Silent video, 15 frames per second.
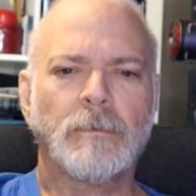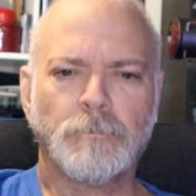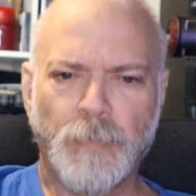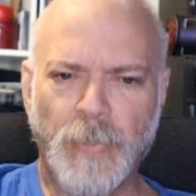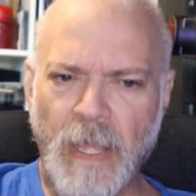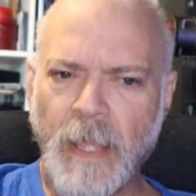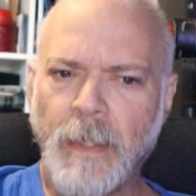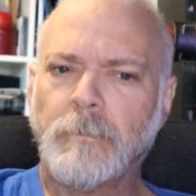
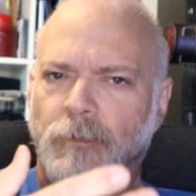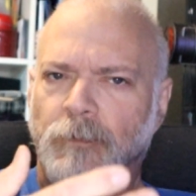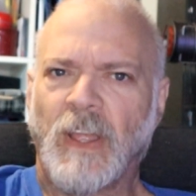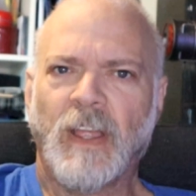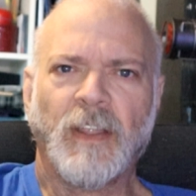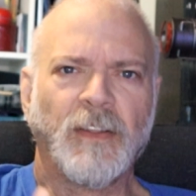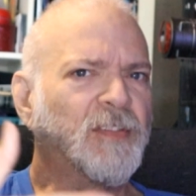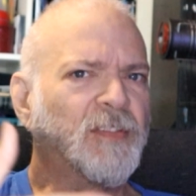But
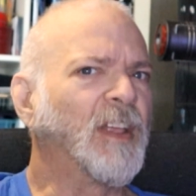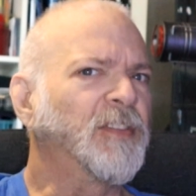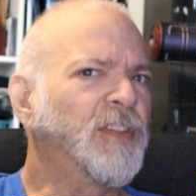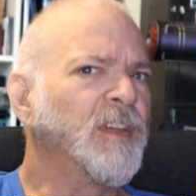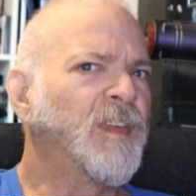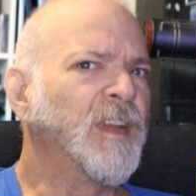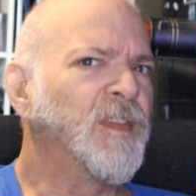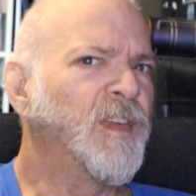there's less than
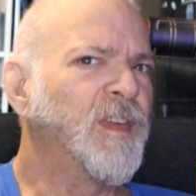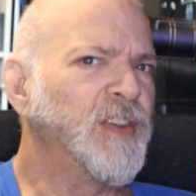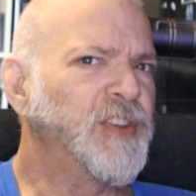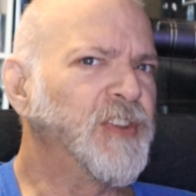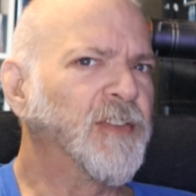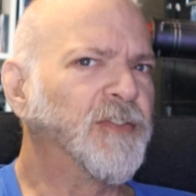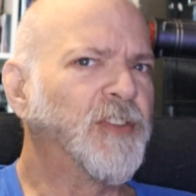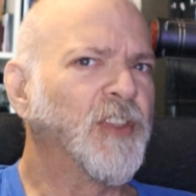a 50-50
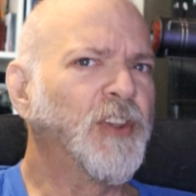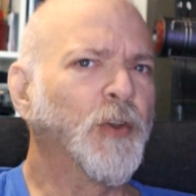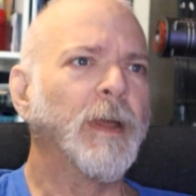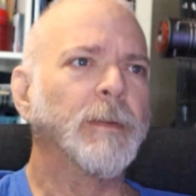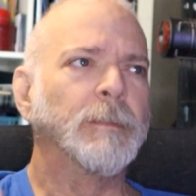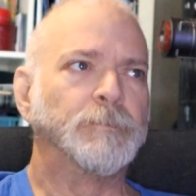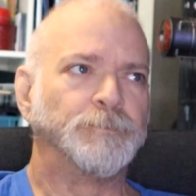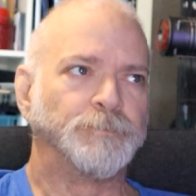chance to do
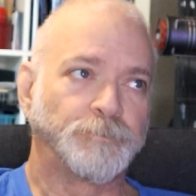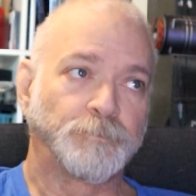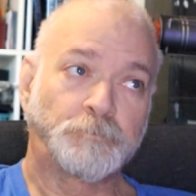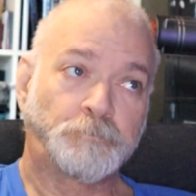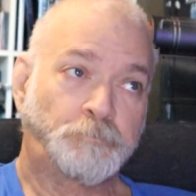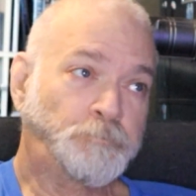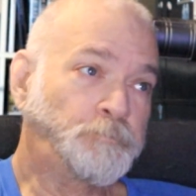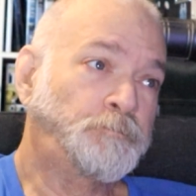it.
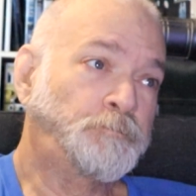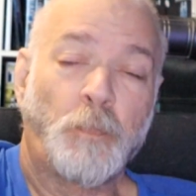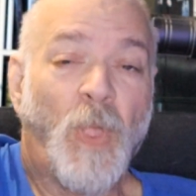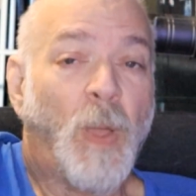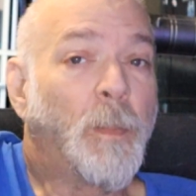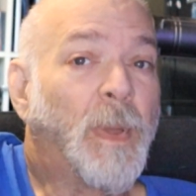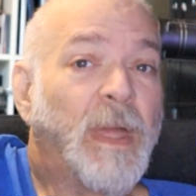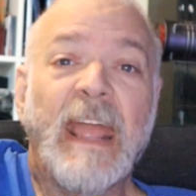
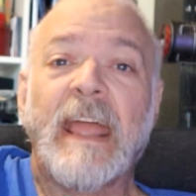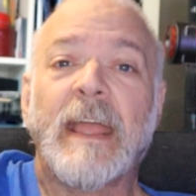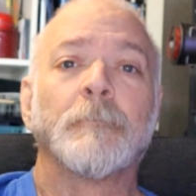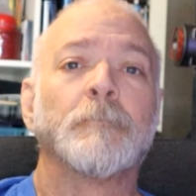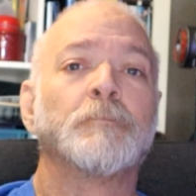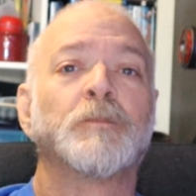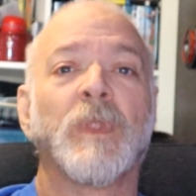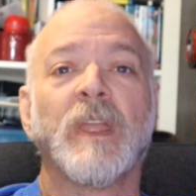But hey, you
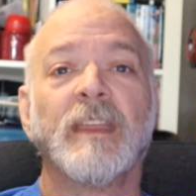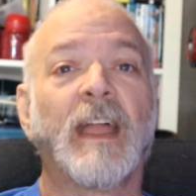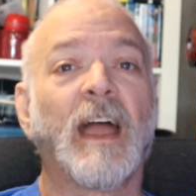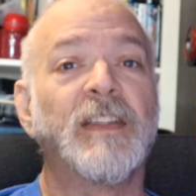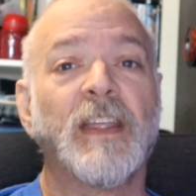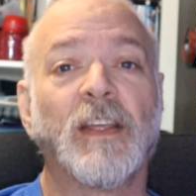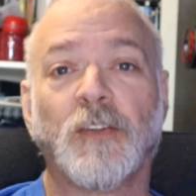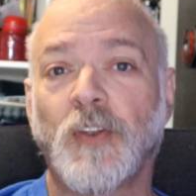
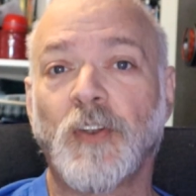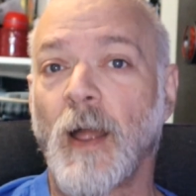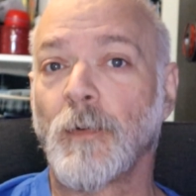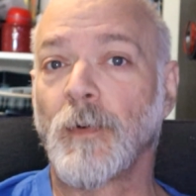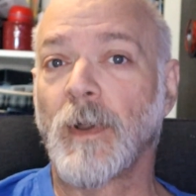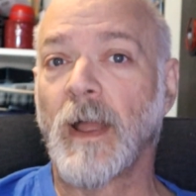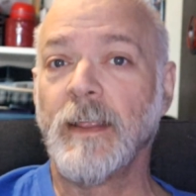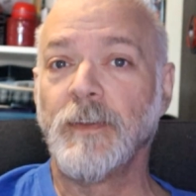got to take a shot,
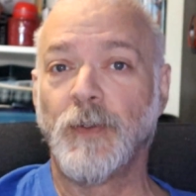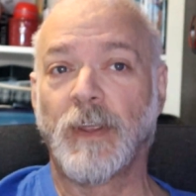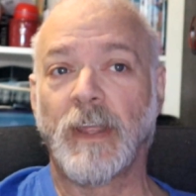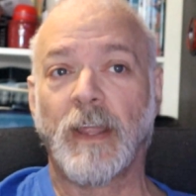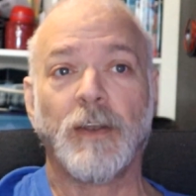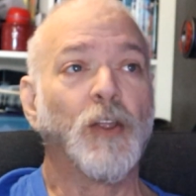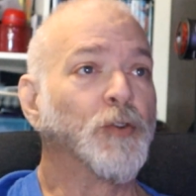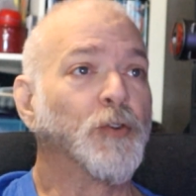right? You
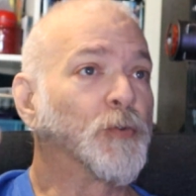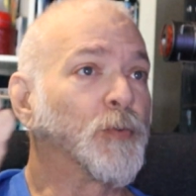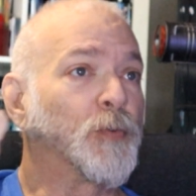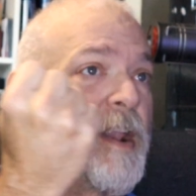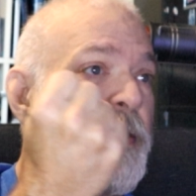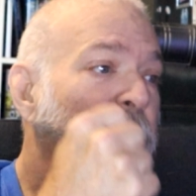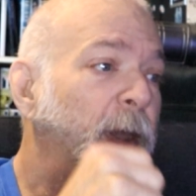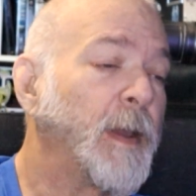can try
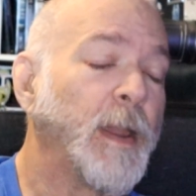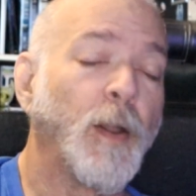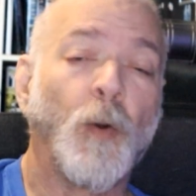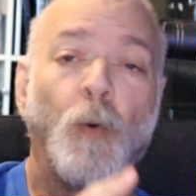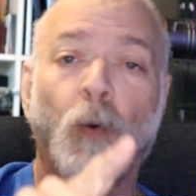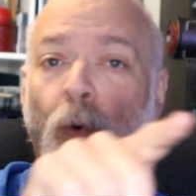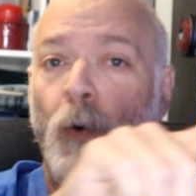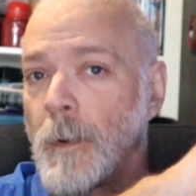to parry,
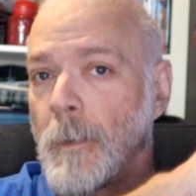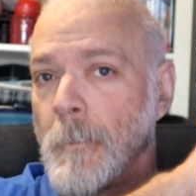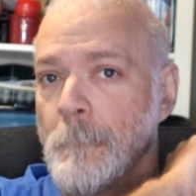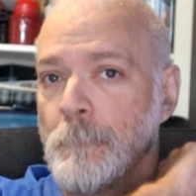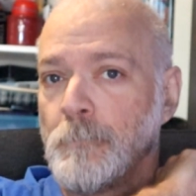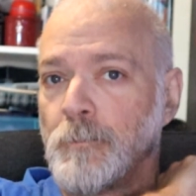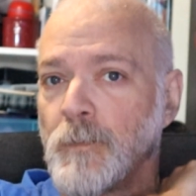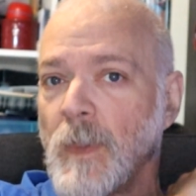or
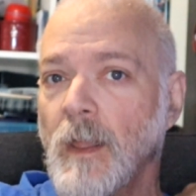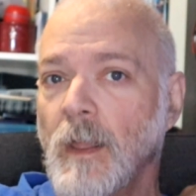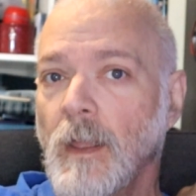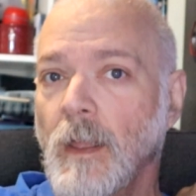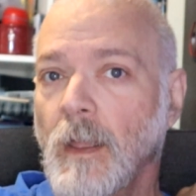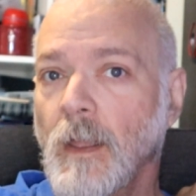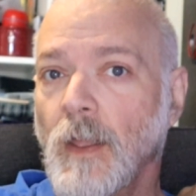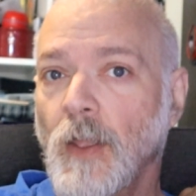
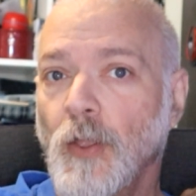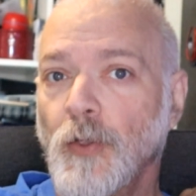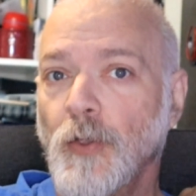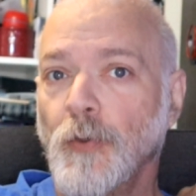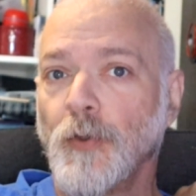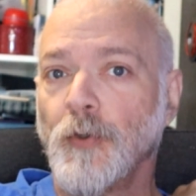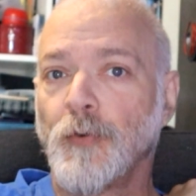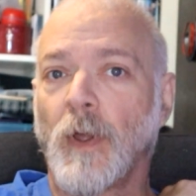
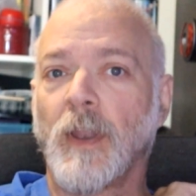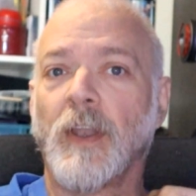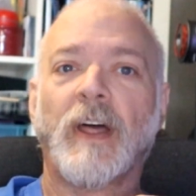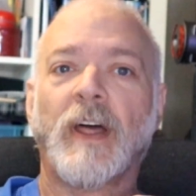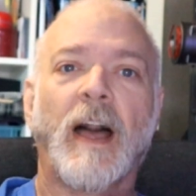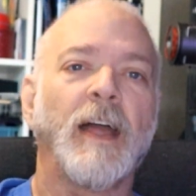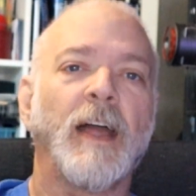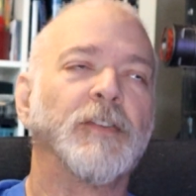you can try to
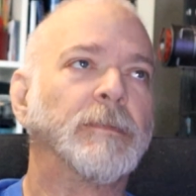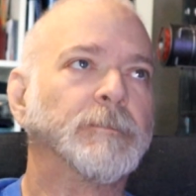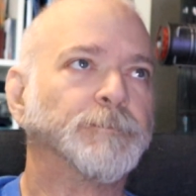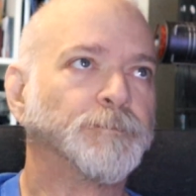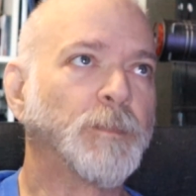dodge.